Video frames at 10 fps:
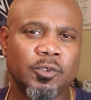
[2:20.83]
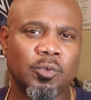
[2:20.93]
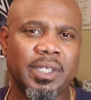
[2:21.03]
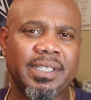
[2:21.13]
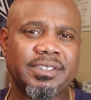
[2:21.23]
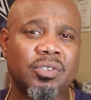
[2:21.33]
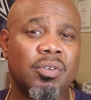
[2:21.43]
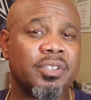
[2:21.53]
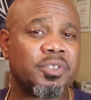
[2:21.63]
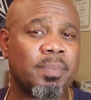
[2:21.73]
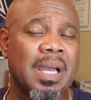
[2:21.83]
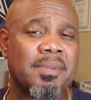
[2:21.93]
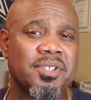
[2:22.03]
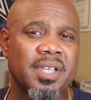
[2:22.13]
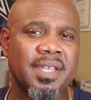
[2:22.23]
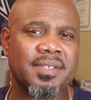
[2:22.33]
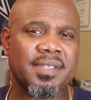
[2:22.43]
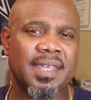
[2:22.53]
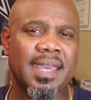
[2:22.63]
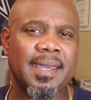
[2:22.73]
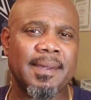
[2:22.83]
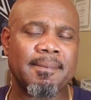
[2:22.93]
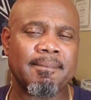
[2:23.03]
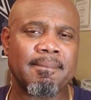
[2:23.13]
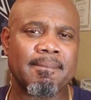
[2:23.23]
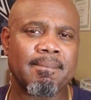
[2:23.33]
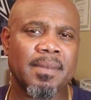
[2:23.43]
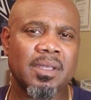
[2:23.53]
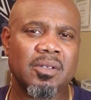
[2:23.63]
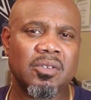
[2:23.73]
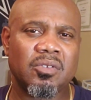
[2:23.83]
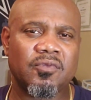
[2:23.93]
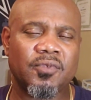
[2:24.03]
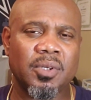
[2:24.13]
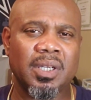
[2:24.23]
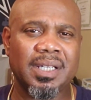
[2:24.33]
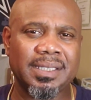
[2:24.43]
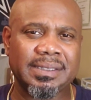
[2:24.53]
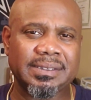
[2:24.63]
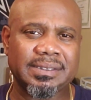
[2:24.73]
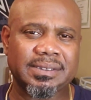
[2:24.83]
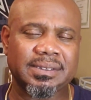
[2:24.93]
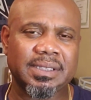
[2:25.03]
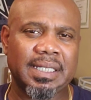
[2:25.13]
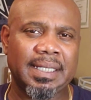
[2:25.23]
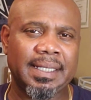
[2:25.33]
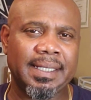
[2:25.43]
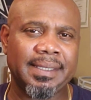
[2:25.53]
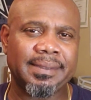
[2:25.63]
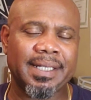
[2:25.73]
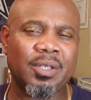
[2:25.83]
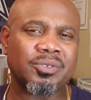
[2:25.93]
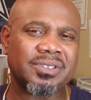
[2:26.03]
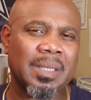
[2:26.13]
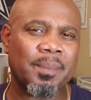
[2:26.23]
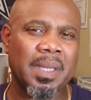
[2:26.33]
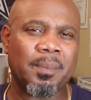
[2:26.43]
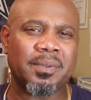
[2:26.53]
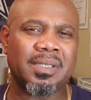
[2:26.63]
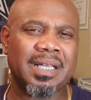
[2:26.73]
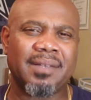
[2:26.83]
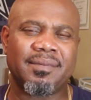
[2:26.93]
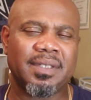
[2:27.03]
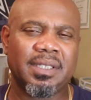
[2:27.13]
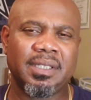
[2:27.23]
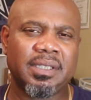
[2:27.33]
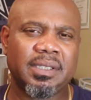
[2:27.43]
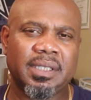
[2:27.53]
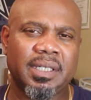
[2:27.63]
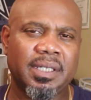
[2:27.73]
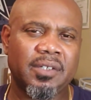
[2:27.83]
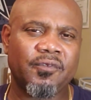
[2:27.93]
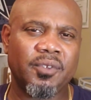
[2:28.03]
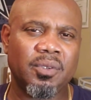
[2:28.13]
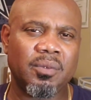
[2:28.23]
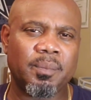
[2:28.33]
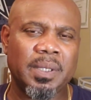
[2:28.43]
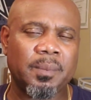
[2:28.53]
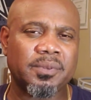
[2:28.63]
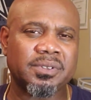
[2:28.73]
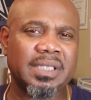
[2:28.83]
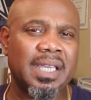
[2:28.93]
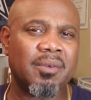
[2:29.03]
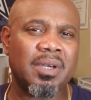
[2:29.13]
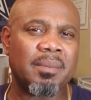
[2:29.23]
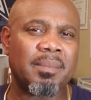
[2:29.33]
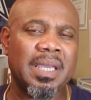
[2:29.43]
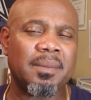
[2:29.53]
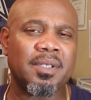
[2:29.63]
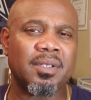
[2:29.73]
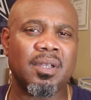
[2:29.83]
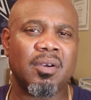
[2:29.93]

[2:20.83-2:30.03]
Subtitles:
Really, it's going to probably change the game for us. And I know some people, I've heard a few people say, well, maybe